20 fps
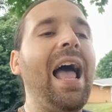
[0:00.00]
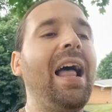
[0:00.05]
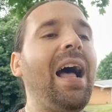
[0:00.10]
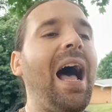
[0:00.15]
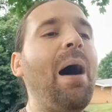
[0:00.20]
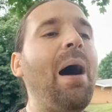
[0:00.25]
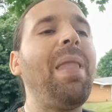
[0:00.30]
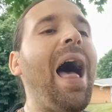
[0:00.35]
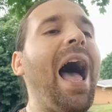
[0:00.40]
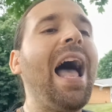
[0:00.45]

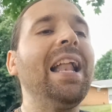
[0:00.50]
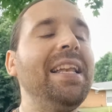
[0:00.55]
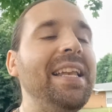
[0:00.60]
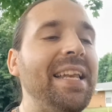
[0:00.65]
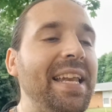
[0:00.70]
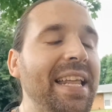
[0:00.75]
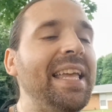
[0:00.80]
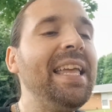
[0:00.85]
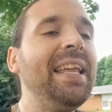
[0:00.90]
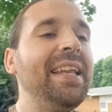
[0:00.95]
I'm not
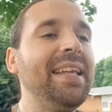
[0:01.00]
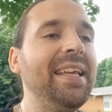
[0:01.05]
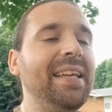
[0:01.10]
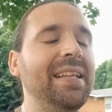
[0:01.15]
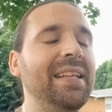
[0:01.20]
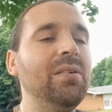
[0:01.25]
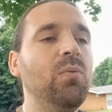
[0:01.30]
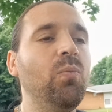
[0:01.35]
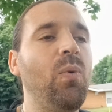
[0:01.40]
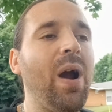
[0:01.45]

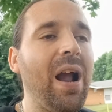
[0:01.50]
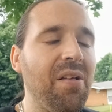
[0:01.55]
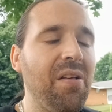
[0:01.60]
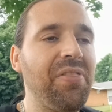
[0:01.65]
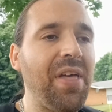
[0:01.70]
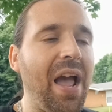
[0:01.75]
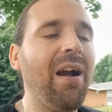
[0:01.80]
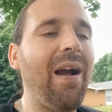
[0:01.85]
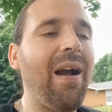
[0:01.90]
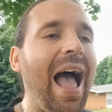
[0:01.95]
needed where
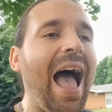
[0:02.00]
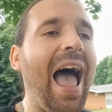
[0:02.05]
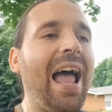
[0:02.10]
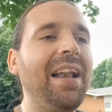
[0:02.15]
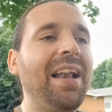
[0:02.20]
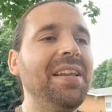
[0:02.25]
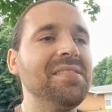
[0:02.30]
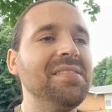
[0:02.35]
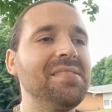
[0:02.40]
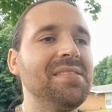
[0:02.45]
they're
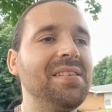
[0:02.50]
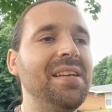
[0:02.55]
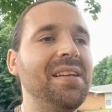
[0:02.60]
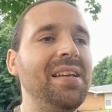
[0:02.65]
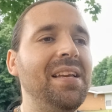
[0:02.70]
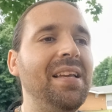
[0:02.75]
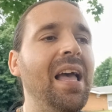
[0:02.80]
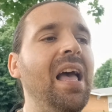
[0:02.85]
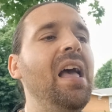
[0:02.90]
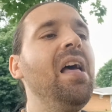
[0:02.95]
at, you
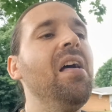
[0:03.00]
see?